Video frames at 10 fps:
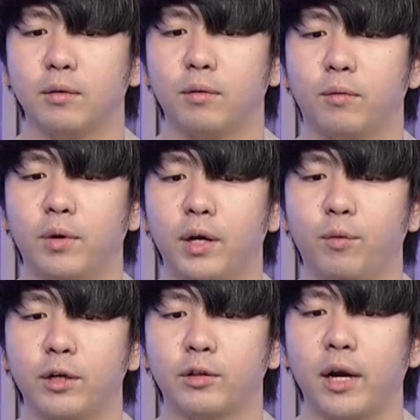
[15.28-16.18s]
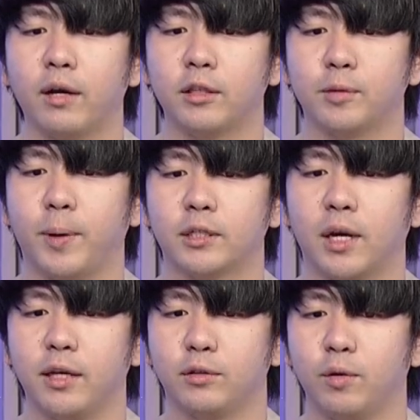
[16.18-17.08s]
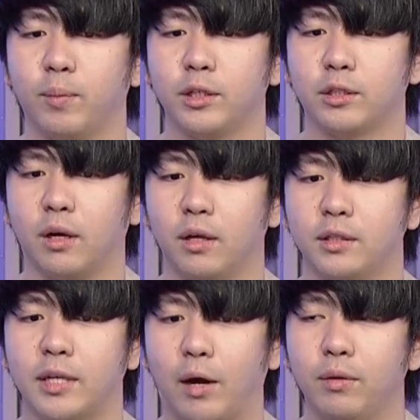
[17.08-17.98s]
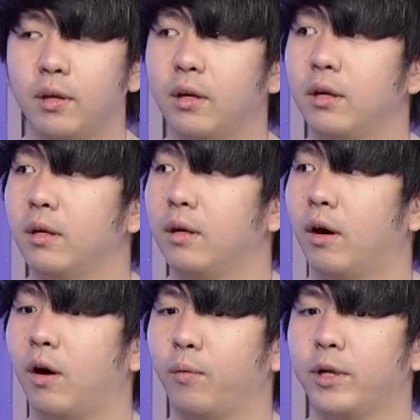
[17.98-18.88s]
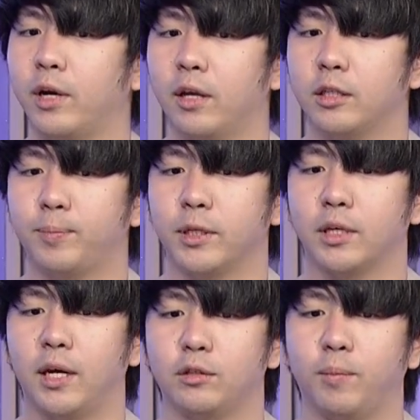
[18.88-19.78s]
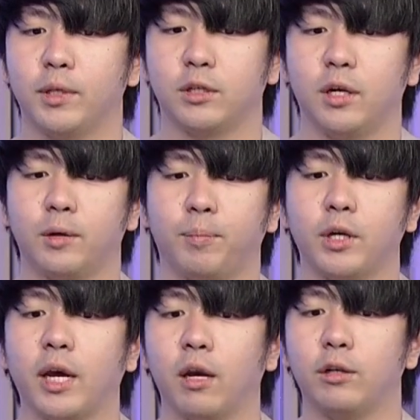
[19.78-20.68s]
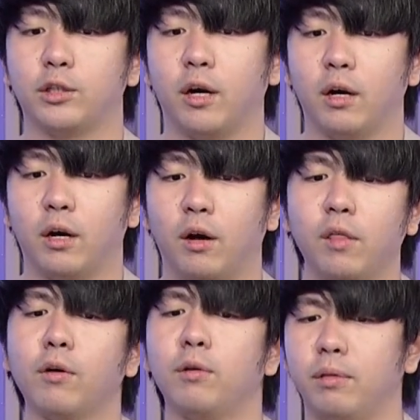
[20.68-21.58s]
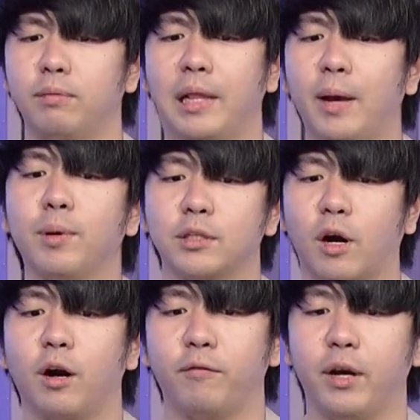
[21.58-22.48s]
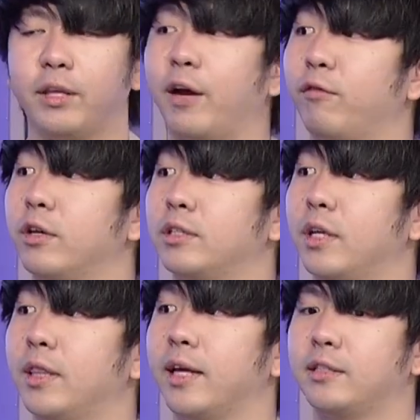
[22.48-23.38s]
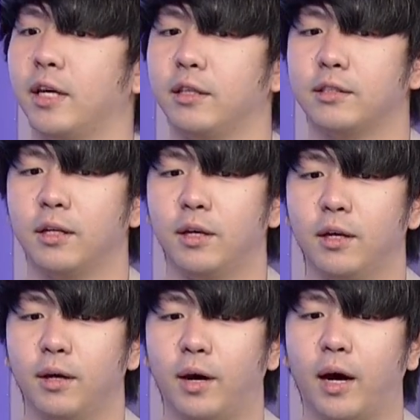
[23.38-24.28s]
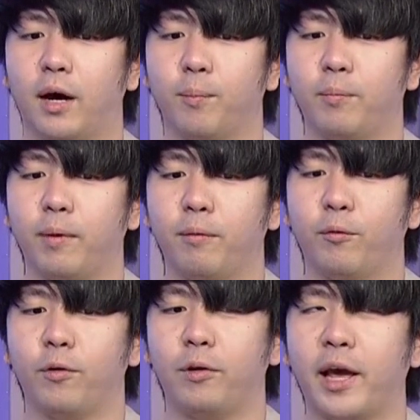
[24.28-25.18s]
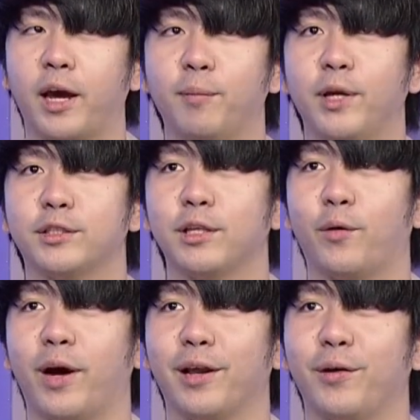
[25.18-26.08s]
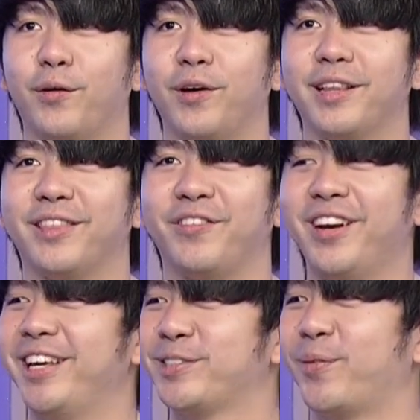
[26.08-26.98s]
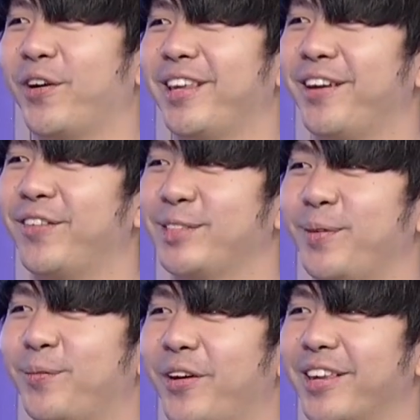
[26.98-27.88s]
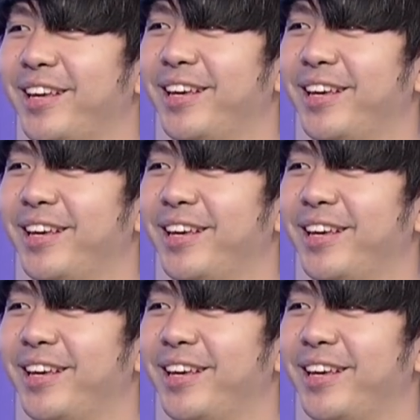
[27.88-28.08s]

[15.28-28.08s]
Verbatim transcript: we, we try not to specialize too much on sound mm -hmm. or we try not to specialize too much on a particular genre, although labels are very diverse in that sense. Um, like I mentioned a while ago, it really is more on the investment part,